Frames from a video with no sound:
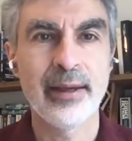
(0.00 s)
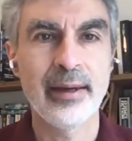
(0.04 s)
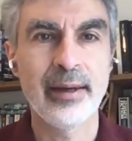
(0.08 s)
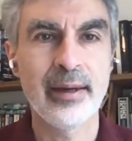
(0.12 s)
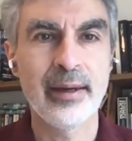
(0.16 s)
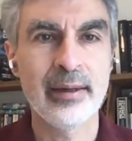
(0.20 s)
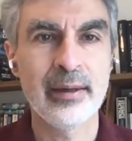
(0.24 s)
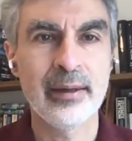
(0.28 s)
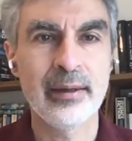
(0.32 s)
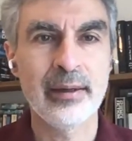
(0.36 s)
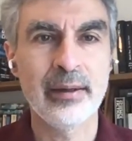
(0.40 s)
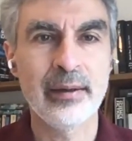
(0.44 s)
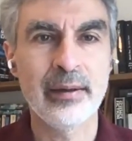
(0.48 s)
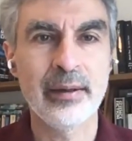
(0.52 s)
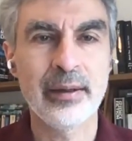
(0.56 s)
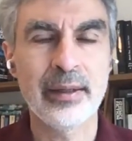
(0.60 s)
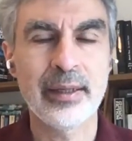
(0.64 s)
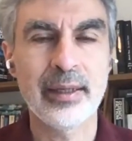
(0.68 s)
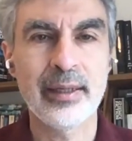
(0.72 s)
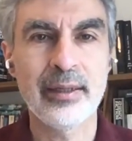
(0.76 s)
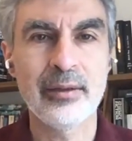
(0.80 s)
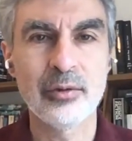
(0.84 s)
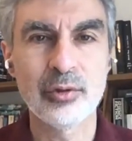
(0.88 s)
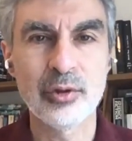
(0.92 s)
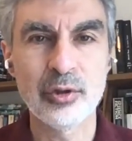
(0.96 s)
uh,
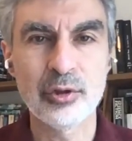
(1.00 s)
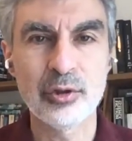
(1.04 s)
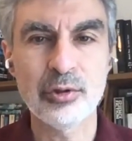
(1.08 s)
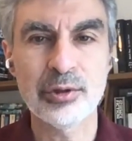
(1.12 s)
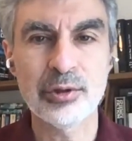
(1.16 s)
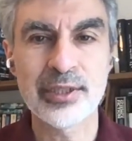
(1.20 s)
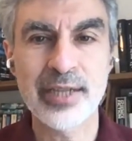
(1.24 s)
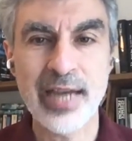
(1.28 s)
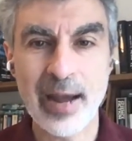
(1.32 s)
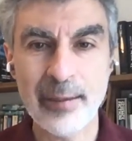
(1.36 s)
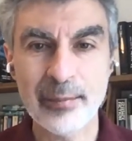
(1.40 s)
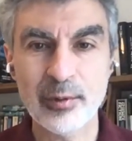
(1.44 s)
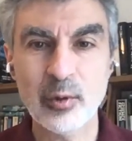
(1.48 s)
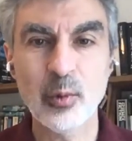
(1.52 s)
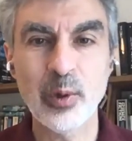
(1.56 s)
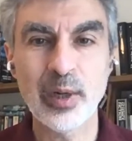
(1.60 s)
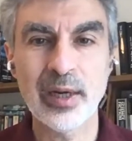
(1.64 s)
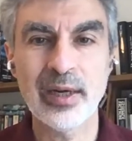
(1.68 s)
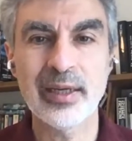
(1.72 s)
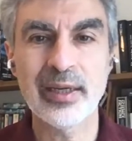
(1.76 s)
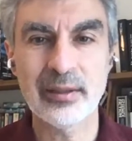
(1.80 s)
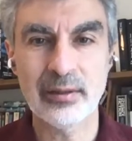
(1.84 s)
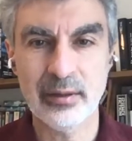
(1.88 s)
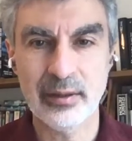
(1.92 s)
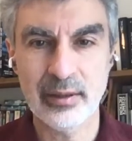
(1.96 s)
in order to adapt
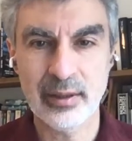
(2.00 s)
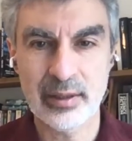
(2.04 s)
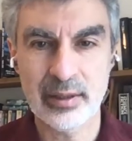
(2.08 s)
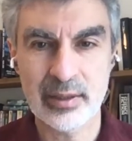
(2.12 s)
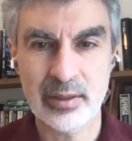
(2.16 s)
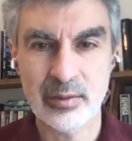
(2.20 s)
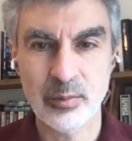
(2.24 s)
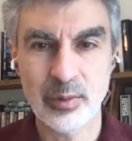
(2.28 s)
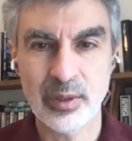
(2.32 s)
quickly to this,